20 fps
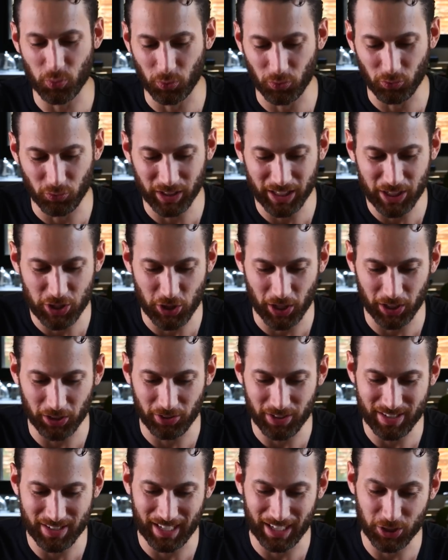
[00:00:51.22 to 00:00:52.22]
were really
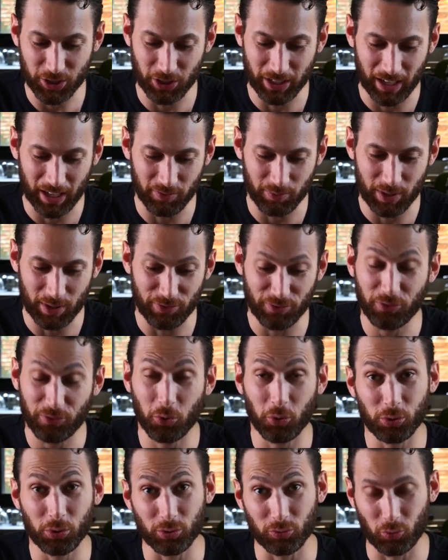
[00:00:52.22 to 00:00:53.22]
generous and actually gave me
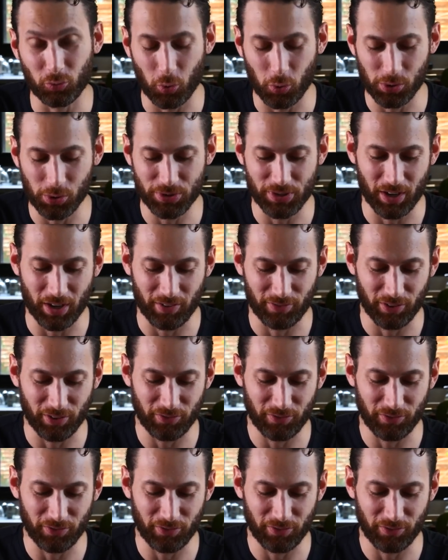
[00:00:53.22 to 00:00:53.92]
full rolls of